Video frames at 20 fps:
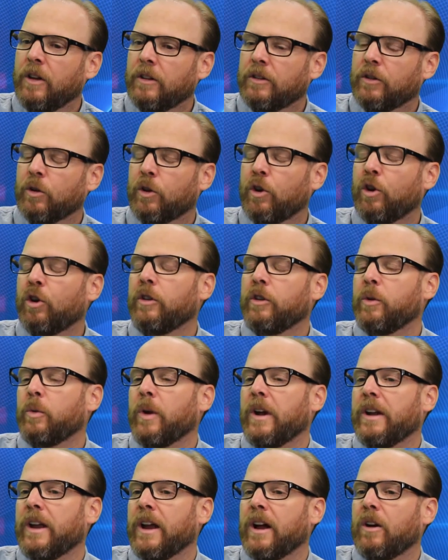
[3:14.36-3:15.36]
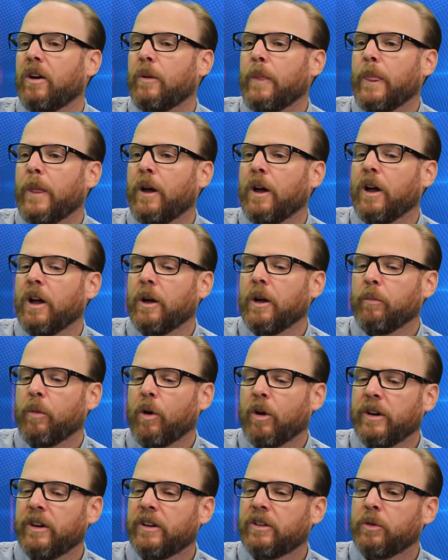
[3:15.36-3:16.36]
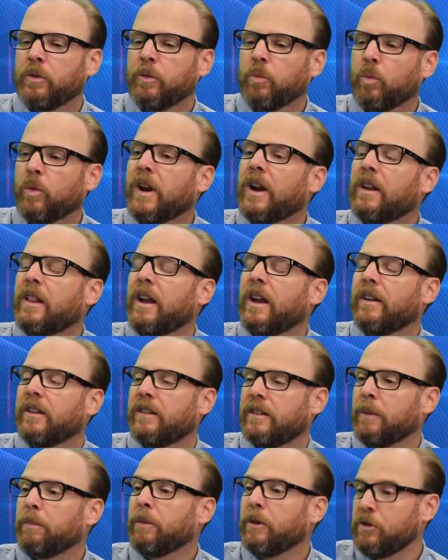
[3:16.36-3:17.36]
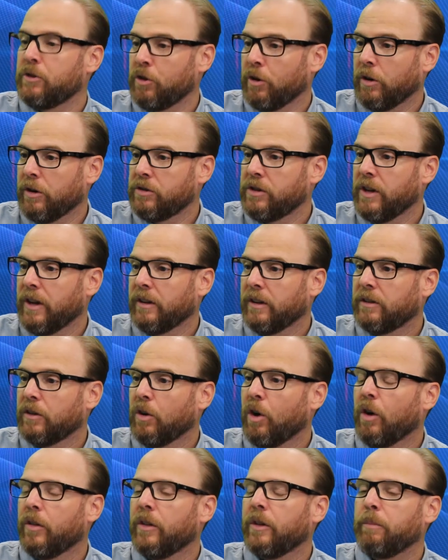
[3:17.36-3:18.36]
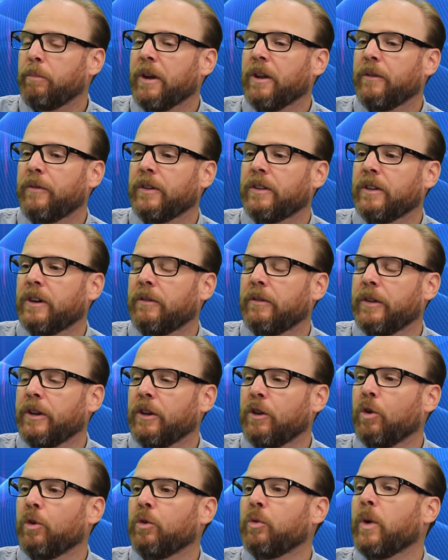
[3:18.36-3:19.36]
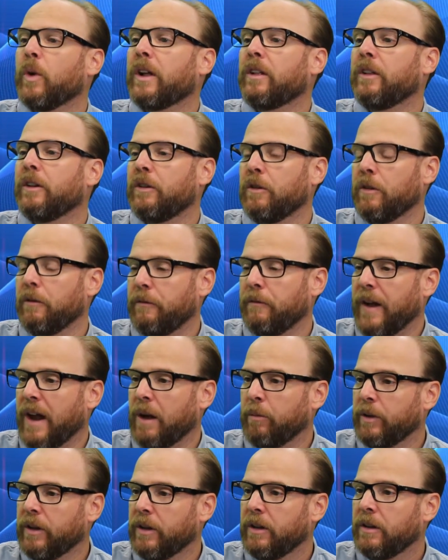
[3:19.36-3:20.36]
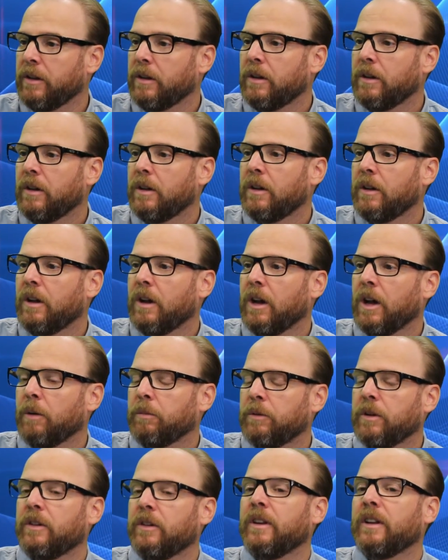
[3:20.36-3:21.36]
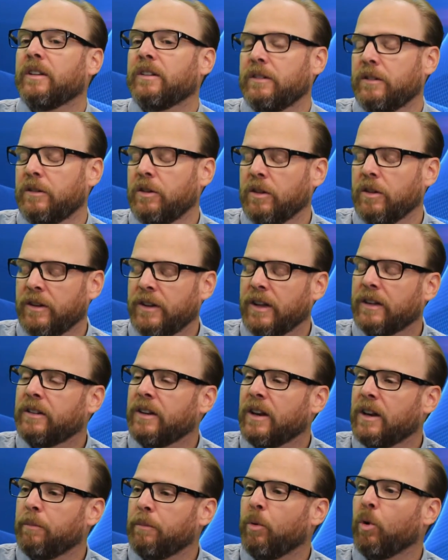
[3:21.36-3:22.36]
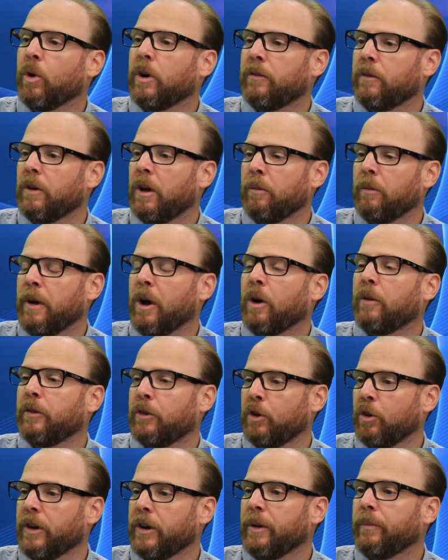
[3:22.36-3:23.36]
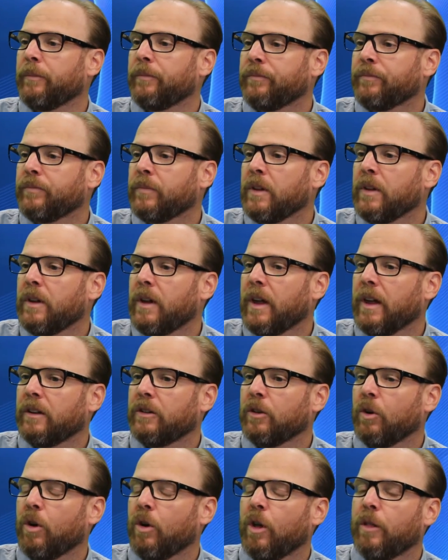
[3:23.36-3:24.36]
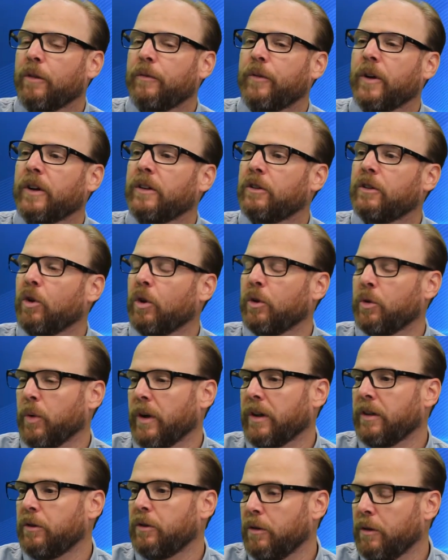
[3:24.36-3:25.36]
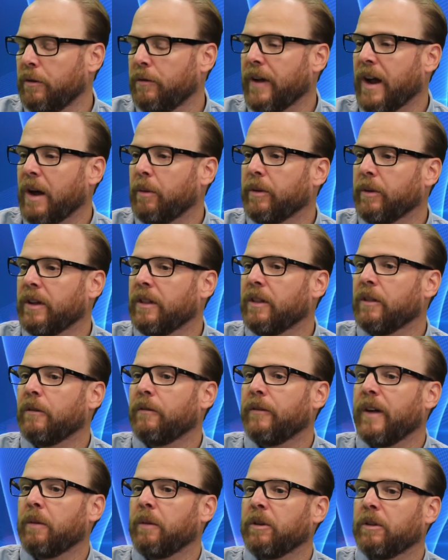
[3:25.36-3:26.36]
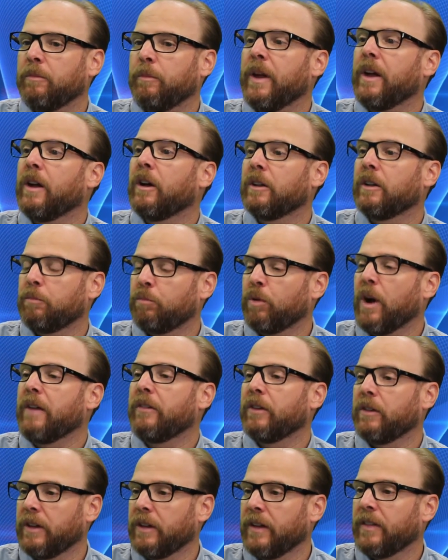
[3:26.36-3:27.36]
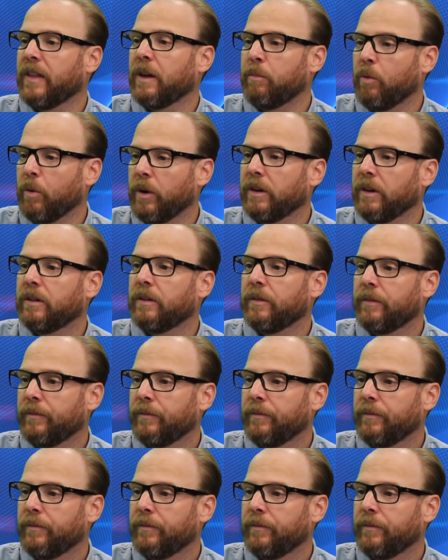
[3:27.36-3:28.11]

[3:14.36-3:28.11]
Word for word: So currently, right now, um, our industry we're not allowed to accept insurance yet. So all the benefits and everything go directly to the family, mm-hmm. um, to the des- to the designated point of uh, power of attorney, and so all the funds go directly to the family, and then the families pay us privately at that point.